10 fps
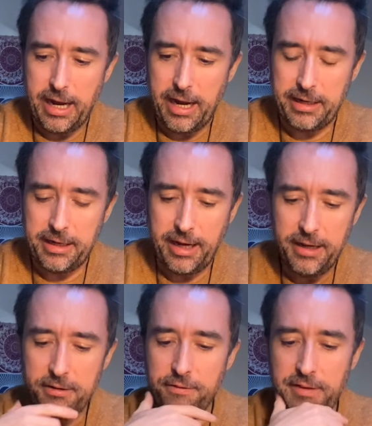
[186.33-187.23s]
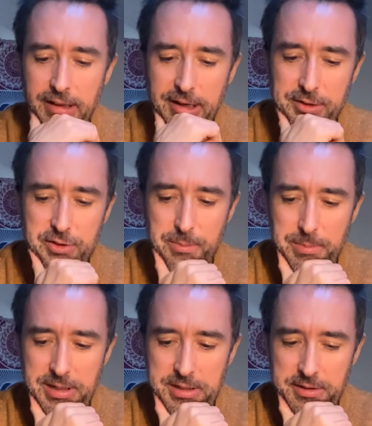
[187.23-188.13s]
I kind of feel like
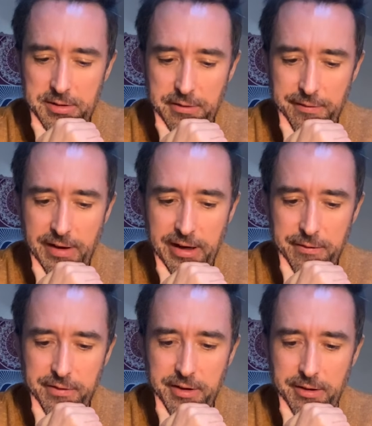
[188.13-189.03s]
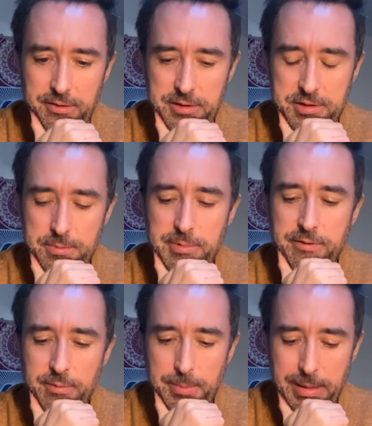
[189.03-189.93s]
somebody's going to fight for you. There's somebody
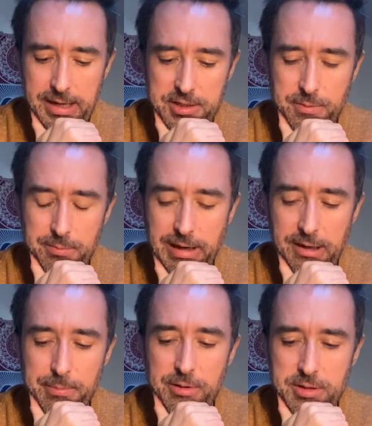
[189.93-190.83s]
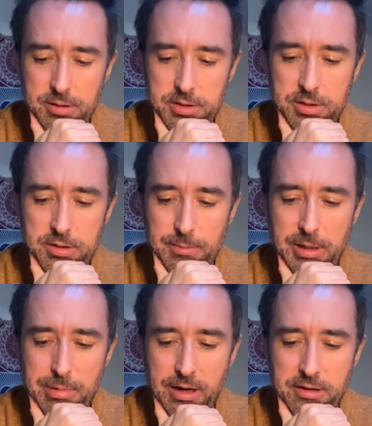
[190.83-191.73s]
from the past coming back, but there's also
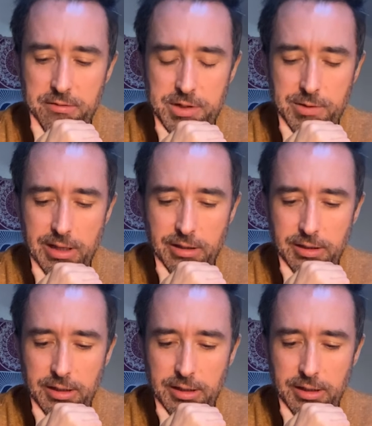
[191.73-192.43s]
somebody brand new as well.